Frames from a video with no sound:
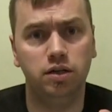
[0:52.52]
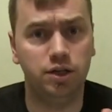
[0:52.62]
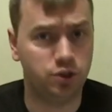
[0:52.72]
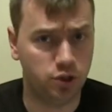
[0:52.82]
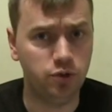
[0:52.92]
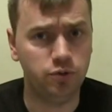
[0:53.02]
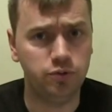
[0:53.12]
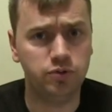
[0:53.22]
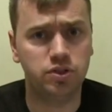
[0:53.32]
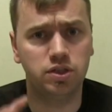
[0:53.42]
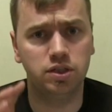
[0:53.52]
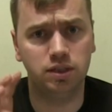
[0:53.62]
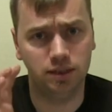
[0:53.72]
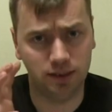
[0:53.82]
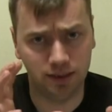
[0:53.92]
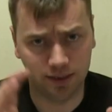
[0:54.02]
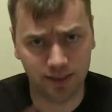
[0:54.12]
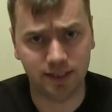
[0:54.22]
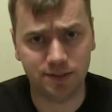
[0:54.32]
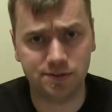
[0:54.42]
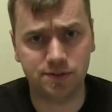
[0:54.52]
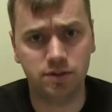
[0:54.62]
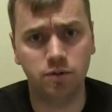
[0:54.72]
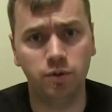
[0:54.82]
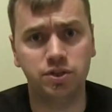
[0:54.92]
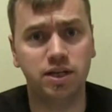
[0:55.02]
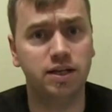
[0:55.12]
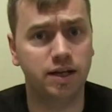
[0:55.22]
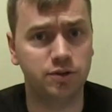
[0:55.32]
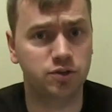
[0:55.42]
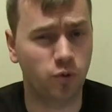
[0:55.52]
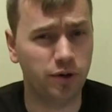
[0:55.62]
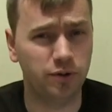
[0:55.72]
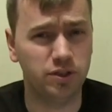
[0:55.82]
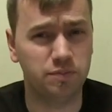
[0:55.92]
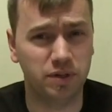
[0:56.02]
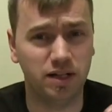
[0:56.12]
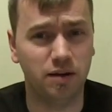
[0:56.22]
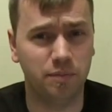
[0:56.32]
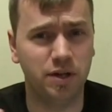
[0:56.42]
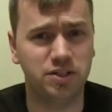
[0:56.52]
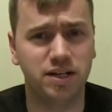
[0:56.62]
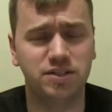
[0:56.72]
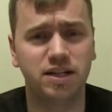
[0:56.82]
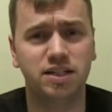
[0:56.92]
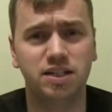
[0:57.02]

HQs, elites, which can count as scoring units, but I'll mention that in a second.